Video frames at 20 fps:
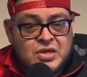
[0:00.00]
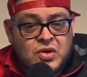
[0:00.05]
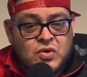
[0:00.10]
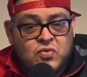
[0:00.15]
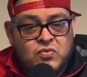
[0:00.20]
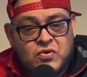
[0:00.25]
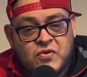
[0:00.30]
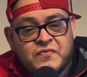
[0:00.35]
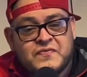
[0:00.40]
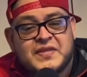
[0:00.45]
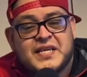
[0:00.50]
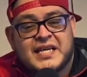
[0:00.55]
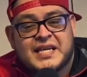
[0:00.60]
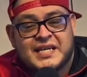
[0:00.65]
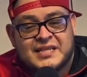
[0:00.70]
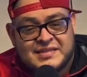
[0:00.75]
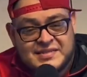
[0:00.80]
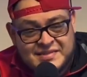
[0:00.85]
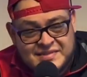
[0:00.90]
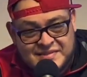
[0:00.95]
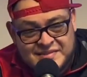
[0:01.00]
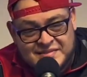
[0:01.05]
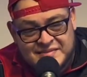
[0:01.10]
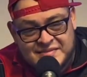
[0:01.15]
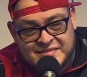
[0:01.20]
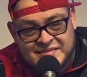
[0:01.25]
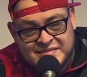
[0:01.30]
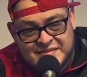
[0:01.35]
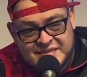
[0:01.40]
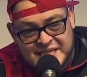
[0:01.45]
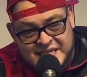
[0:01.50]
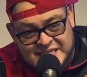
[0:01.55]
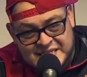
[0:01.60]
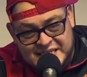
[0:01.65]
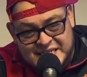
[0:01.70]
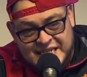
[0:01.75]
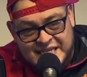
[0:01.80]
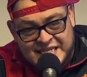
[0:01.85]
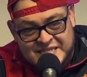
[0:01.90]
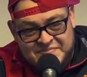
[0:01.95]
wolf tickets, as the
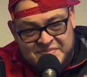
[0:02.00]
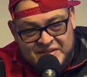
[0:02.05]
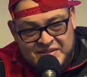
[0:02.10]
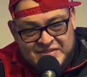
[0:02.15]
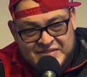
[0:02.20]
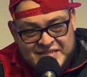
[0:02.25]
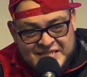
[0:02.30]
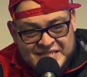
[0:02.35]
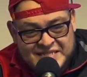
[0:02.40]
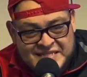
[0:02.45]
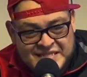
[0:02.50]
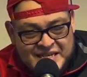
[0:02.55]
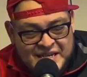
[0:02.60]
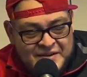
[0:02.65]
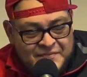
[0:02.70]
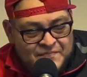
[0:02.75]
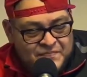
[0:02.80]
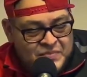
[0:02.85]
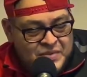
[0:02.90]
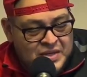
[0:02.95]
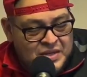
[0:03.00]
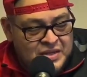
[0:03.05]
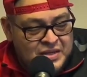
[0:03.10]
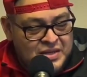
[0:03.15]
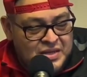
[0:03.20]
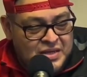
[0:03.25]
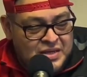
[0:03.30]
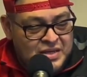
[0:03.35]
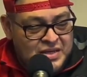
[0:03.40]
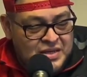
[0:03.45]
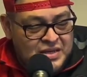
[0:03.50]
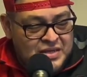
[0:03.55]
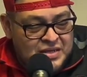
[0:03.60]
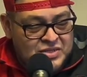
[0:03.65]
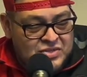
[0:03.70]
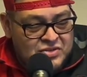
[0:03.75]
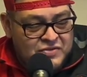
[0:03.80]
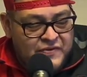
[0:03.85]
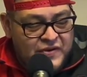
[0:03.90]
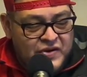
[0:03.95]
Diaz brothers used to say.
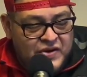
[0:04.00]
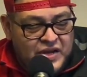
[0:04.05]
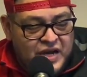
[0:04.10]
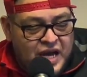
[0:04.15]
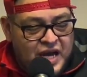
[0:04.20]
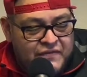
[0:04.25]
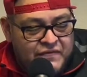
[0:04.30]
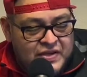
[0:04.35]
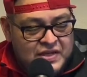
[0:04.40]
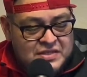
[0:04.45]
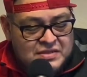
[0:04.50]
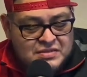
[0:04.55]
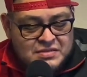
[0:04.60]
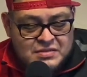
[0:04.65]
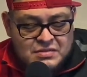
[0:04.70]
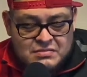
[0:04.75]
So it's very obvious,